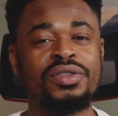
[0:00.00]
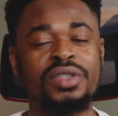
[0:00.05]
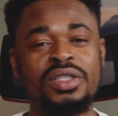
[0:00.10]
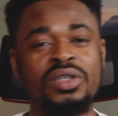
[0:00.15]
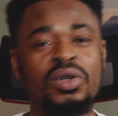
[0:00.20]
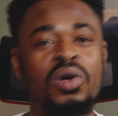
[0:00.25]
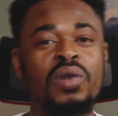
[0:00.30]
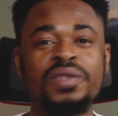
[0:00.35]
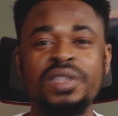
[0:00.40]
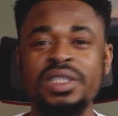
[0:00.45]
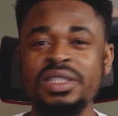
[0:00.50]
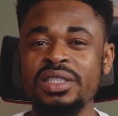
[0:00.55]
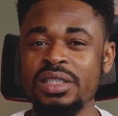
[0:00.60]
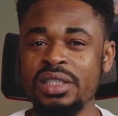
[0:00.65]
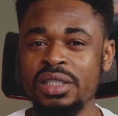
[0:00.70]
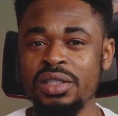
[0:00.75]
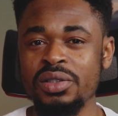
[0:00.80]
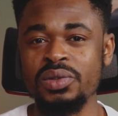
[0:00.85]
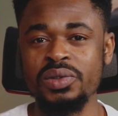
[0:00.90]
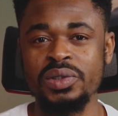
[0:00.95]
3 of these
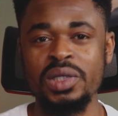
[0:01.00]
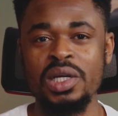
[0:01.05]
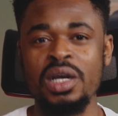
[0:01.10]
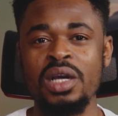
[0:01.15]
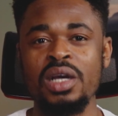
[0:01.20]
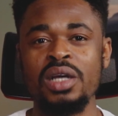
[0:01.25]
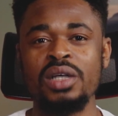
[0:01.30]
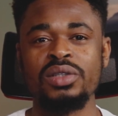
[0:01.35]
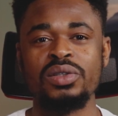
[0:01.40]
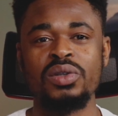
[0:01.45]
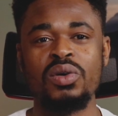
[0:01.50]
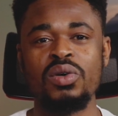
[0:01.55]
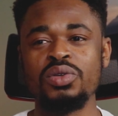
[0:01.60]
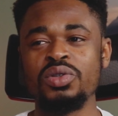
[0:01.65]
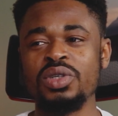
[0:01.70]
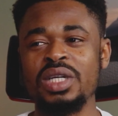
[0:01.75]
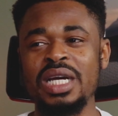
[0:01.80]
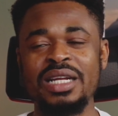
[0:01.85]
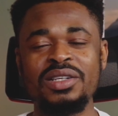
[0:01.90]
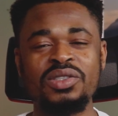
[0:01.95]
skills. So
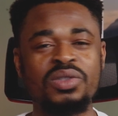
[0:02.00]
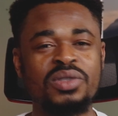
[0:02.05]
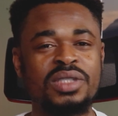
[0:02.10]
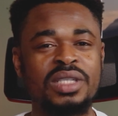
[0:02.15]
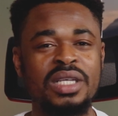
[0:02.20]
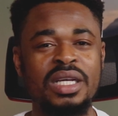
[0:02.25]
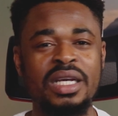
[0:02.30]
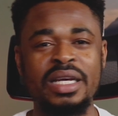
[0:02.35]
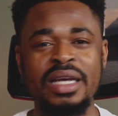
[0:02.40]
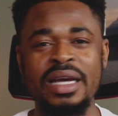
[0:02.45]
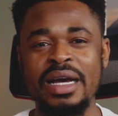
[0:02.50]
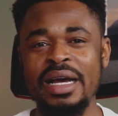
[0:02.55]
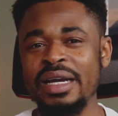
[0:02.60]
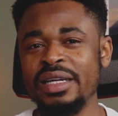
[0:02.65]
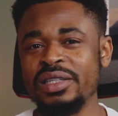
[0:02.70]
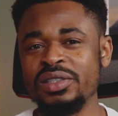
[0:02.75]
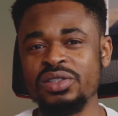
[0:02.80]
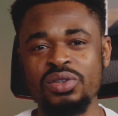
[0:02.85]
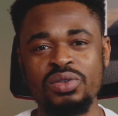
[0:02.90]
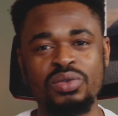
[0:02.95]
you can use AI